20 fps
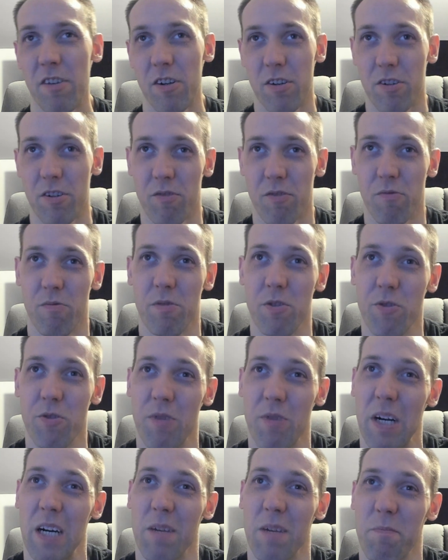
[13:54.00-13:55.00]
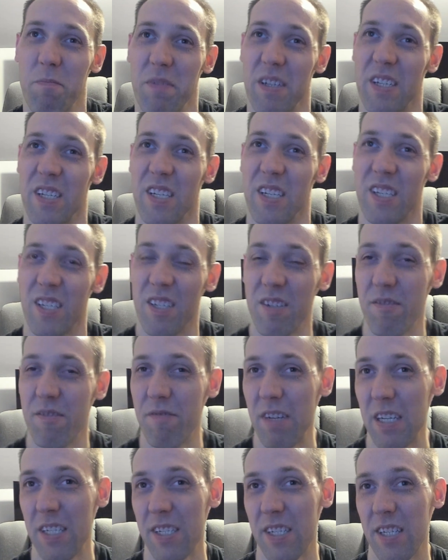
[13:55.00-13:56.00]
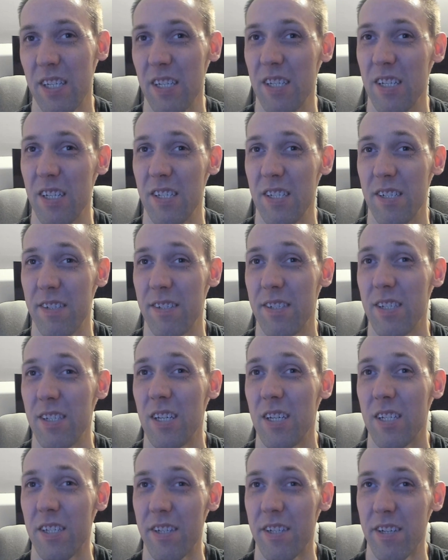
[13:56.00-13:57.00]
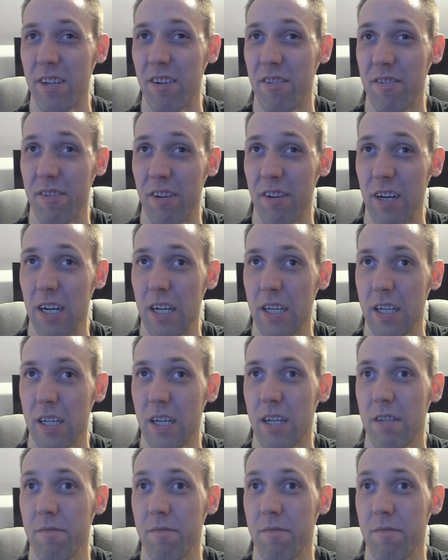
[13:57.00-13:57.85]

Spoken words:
grew up interested in Star Trek.